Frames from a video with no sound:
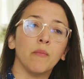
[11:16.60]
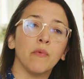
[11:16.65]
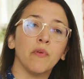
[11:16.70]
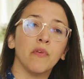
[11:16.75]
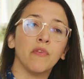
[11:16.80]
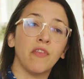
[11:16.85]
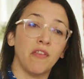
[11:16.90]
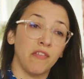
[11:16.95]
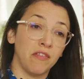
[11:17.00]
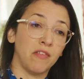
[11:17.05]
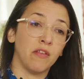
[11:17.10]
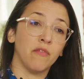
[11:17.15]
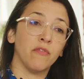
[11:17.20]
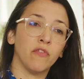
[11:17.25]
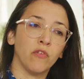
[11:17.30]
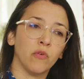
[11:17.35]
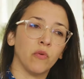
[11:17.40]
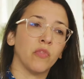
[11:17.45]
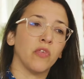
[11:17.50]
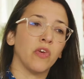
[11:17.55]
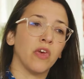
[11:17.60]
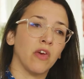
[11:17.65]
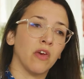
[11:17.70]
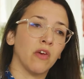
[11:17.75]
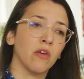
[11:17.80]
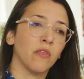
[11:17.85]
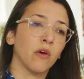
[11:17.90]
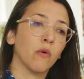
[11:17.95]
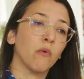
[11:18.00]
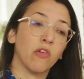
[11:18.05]
sensitive to
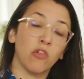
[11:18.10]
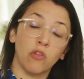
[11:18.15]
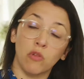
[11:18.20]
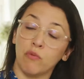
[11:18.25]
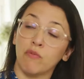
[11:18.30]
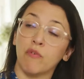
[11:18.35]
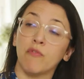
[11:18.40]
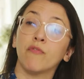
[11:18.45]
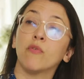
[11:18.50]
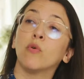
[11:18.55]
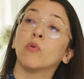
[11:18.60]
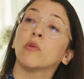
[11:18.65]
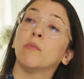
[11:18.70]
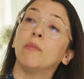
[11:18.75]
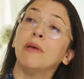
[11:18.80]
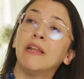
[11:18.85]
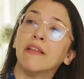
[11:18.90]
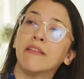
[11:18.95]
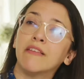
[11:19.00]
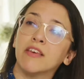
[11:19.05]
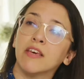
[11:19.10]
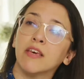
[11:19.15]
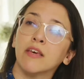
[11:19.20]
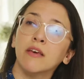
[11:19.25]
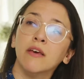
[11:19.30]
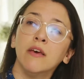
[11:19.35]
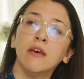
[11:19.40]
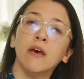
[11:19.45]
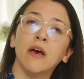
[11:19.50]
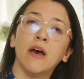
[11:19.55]
the question of affordability
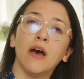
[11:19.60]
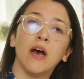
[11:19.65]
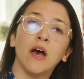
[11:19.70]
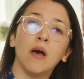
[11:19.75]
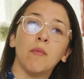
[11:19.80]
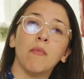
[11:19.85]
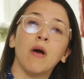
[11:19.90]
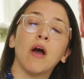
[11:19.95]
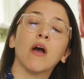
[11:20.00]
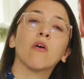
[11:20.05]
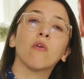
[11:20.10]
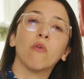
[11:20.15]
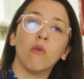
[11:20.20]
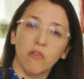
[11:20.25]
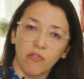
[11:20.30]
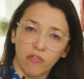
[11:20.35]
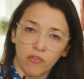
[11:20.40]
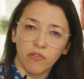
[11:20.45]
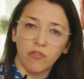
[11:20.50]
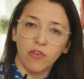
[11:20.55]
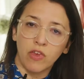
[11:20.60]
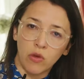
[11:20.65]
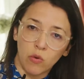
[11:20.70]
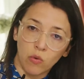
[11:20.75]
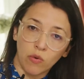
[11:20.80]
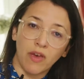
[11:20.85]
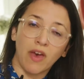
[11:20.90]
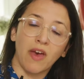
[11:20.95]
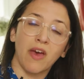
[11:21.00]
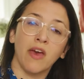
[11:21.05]
across the
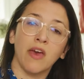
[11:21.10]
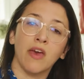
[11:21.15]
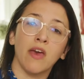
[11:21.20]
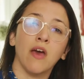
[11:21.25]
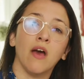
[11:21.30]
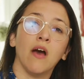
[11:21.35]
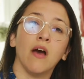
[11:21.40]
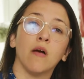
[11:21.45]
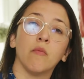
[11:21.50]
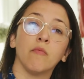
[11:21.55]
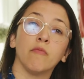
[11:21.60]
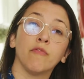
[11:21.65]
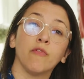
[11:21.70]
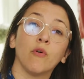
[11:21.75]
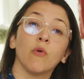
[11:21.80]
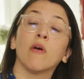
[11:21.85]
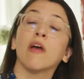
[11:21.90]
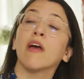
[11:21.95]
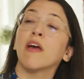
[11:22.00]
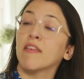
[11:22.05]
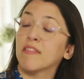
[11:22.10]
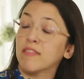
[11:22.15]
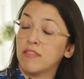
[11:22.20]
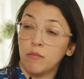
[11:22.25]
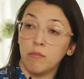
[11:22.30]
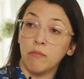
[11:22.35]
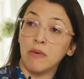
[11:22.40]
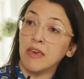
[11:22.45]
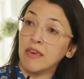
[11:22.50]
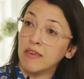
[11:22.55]
UK for
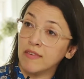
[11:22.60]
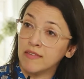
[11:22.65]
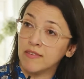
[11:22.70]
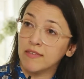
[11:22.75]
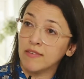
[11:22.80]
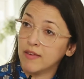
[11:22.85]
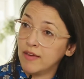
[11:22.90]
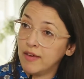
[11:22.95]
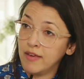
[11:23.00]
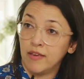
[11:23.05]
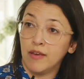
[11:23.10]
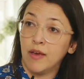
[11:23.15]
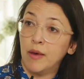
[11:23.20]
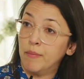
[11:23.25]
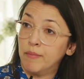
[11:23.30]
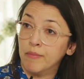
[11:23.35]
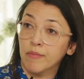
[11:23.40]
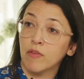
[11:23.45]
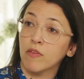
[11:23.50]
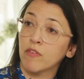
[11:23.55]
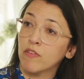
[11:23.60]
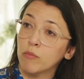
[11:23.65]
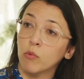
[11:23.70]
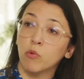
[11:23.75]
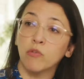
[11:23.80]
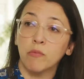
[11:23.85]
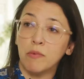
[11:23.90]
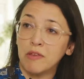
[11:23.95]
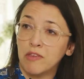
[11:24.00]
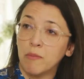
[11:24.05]
SMEs, small
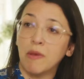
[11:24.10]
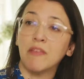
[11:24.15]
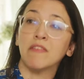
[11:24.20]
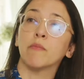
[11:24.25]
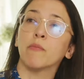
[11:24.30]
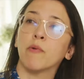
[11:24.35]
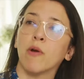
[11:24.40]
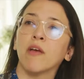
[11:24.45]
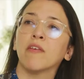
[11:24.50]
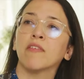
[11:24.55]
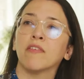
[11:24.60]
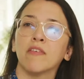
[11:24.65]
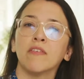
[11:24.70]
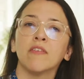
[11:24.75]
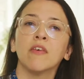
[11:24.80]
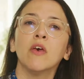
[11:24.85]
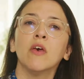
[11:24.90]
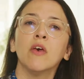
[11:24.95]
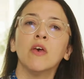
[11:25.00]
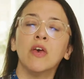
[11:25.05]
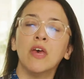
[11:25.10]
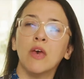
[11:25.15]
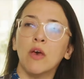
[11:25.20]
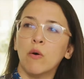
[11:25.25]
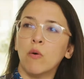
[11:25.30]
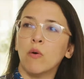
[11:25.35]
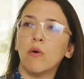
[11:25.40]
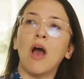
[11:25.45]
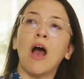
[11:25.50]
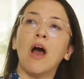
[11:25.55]
to medium enterprises.
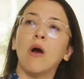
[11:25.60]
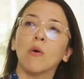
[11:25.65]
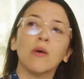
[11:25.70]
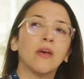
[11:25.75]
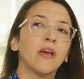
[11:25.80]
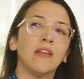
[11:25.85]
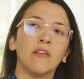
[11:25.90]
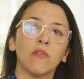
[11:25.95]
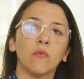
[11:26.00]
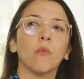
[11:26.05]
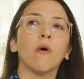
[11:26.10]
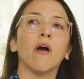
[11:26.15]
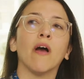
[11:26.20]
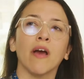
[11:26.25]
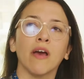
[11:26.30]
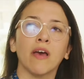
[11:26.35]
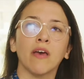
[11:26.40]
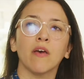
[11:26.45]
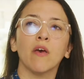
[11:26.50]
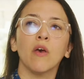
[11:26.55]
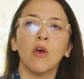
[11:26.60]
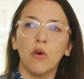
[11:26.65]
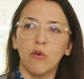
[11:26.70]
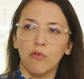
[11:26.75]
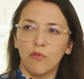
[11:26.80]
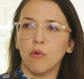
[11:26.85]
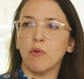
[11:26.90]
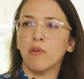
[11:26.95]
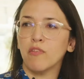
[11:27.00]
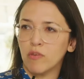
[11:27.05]
How can it work
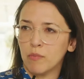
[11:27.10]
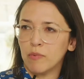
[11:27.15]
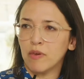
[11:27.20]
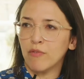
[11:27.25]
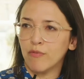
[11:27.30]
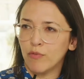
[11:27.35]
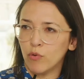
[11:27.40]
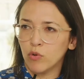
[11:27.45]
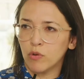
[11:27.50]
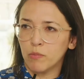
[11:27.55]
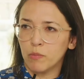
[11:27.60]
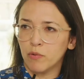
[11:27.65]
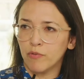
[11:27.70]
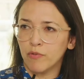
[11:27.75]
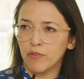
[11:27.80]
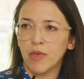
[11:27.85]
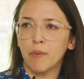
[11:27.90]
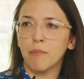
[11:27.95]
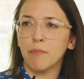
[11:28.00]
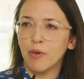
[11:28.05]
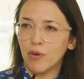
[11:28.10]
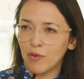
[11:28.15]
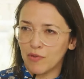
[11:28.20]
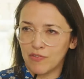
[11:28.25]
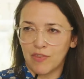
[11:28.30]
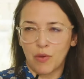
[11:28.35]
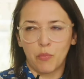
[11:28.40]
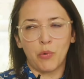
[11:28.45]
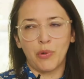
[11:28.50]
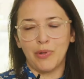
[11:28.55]
for it to be affordable for them? Because
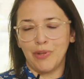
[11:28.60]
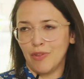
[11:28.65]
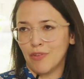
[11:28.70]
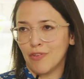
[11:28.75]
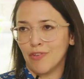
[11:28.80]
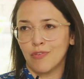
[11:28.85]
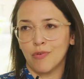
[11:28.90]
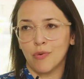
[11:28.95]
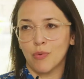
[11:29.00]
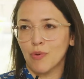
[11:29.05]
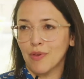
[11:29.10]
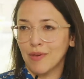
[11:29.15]
someone needs to